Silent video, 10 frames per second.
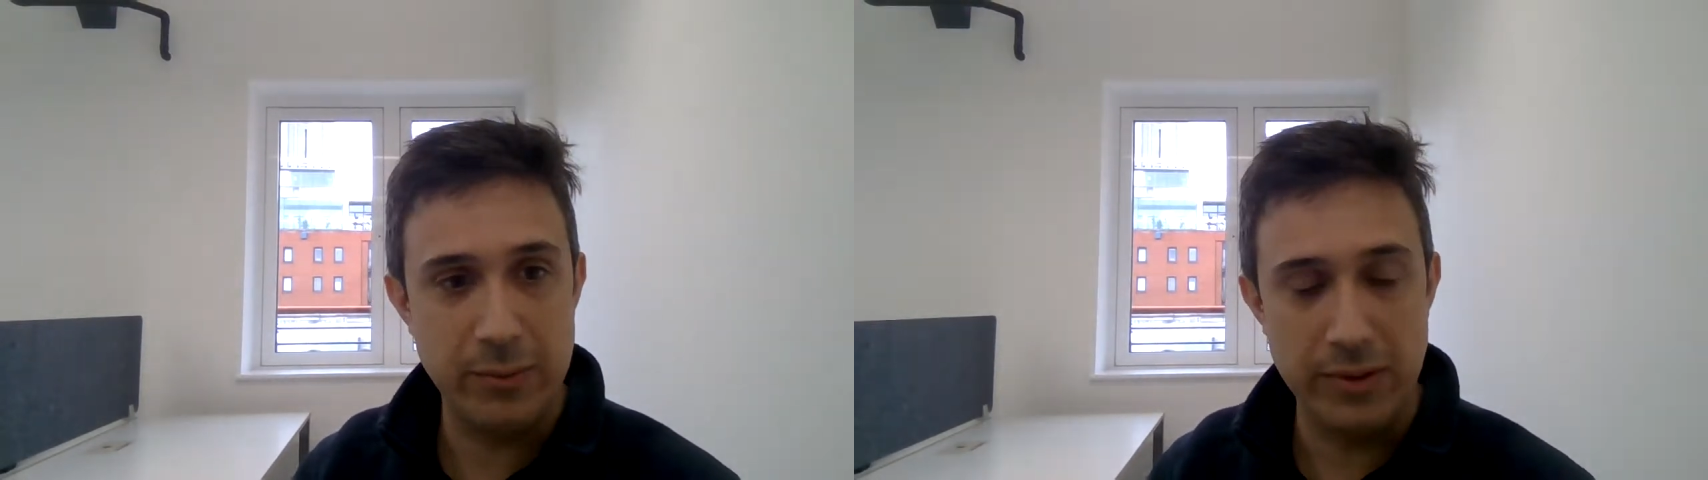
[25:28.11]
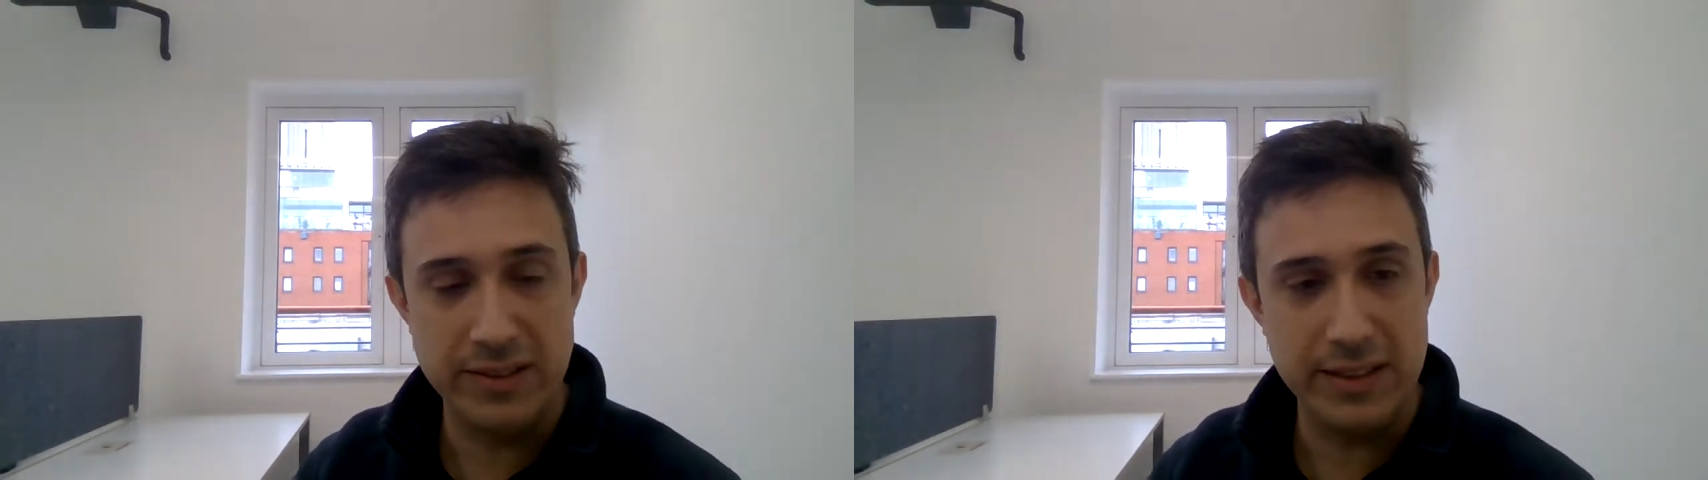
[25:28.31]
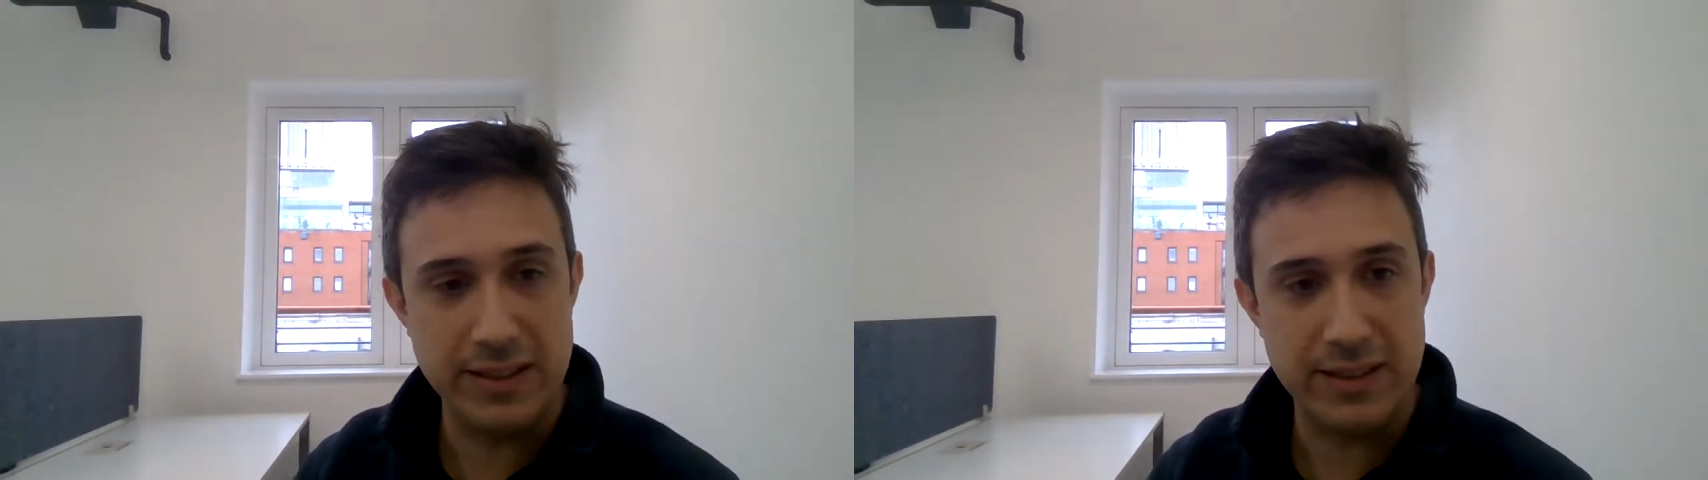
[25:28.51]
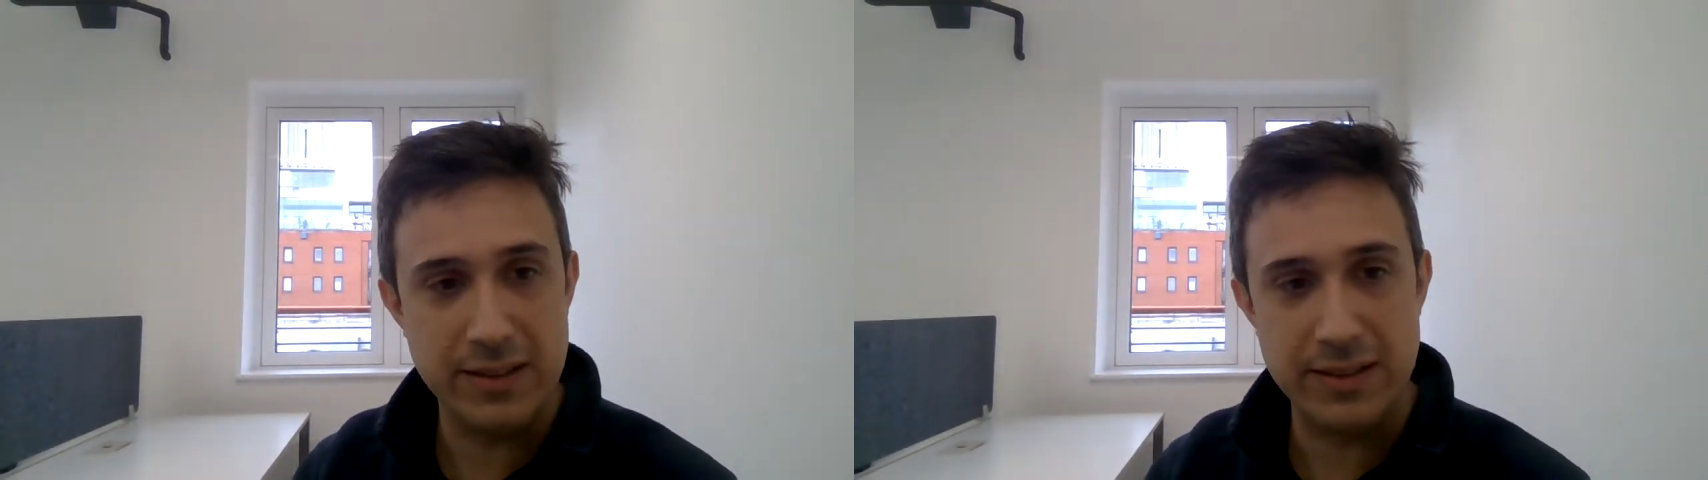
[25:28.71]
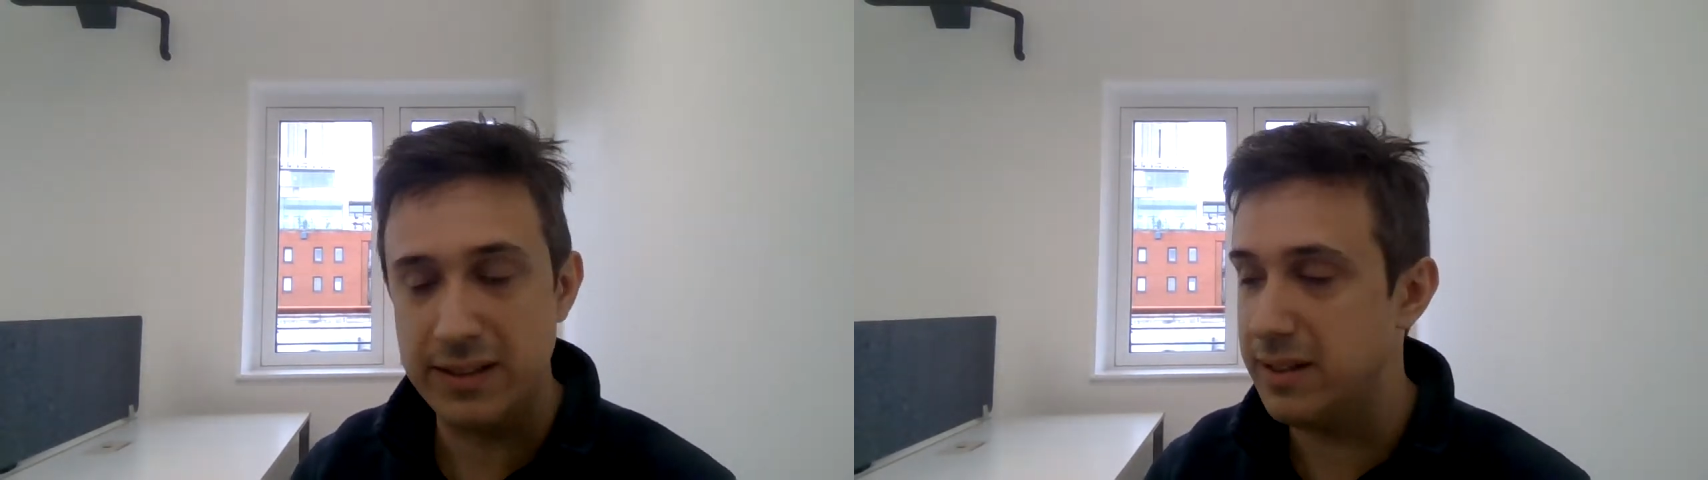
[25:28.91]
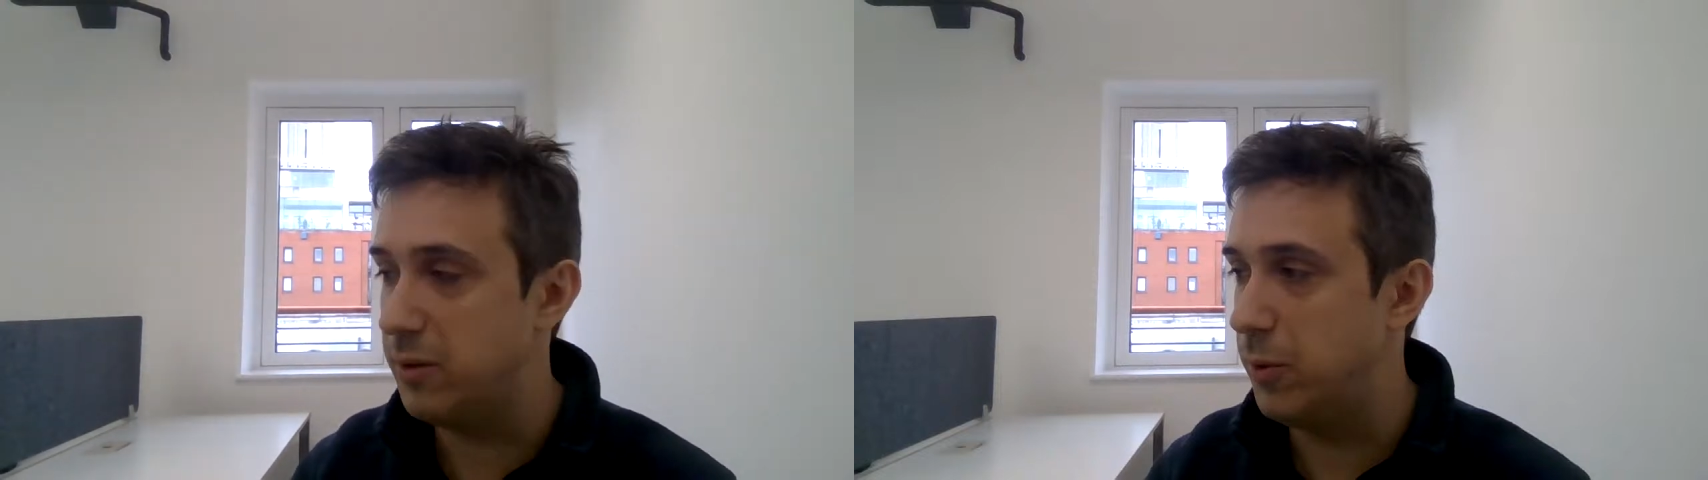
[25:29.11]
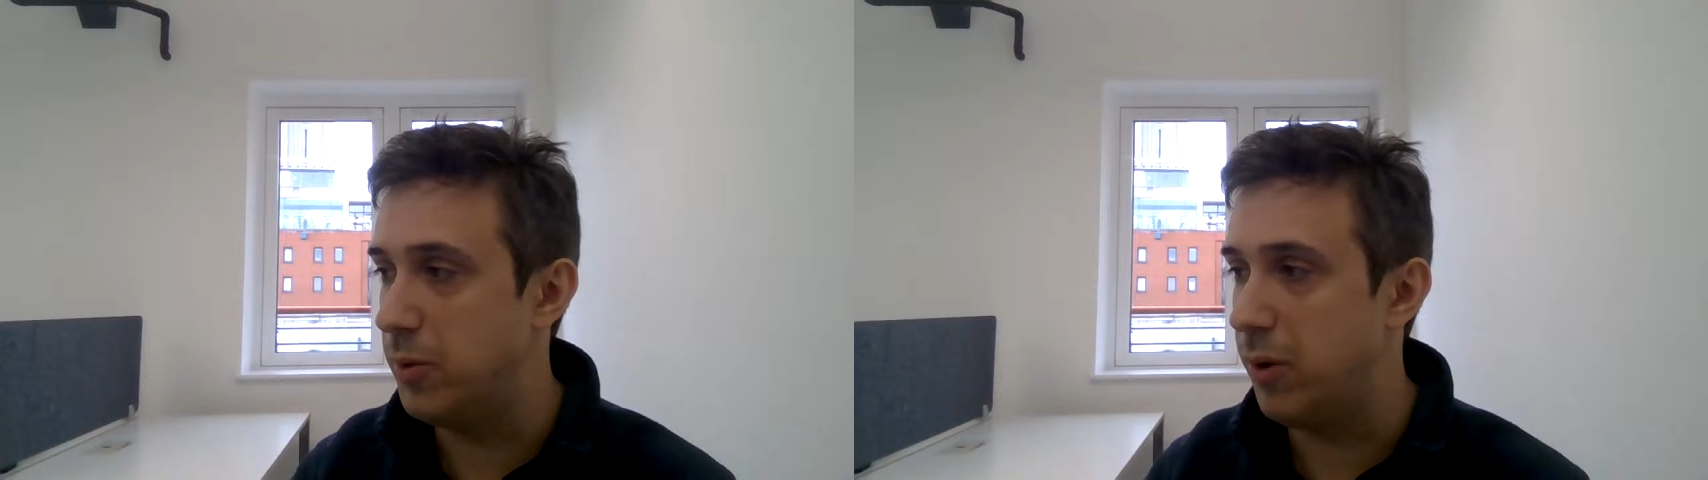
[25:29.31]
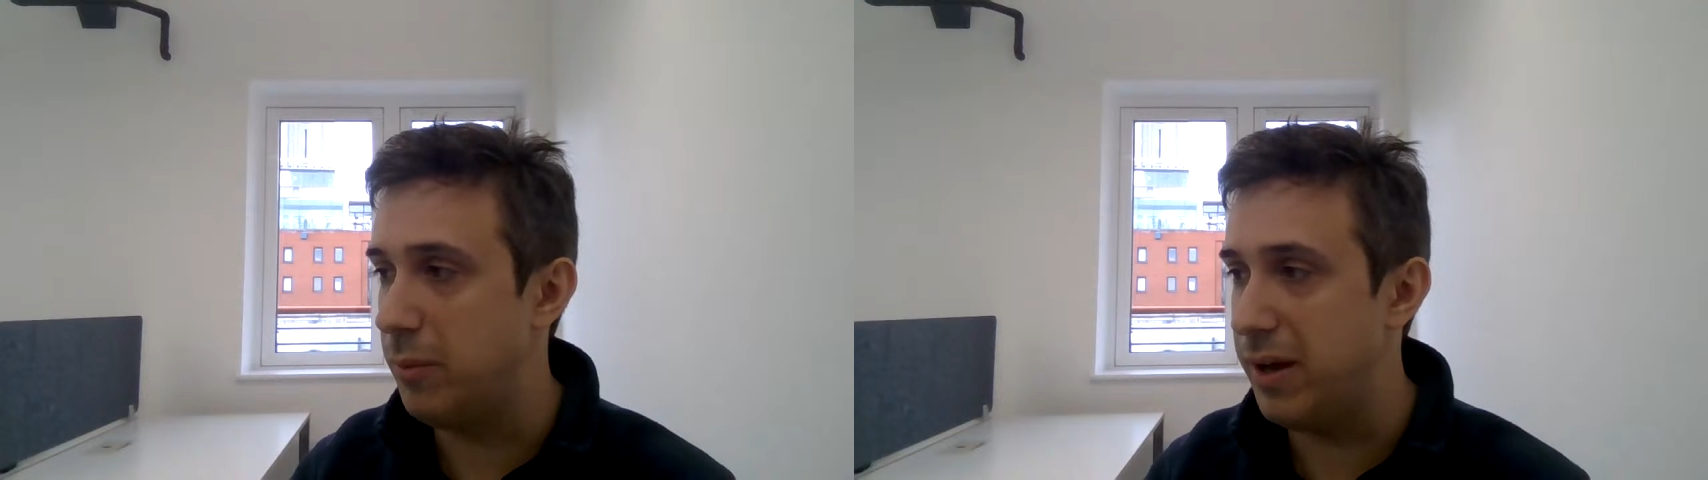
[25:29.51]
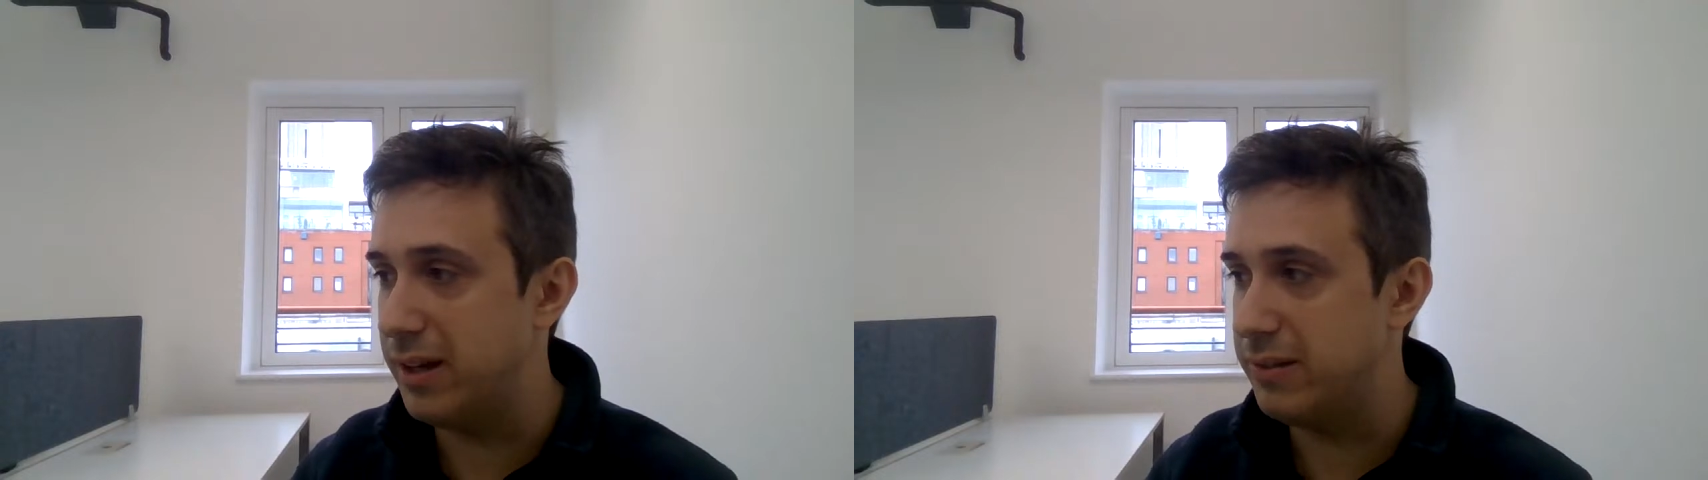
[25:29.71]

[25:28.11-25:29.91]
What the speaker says: Well, CTES is a thing that I wrote a while back,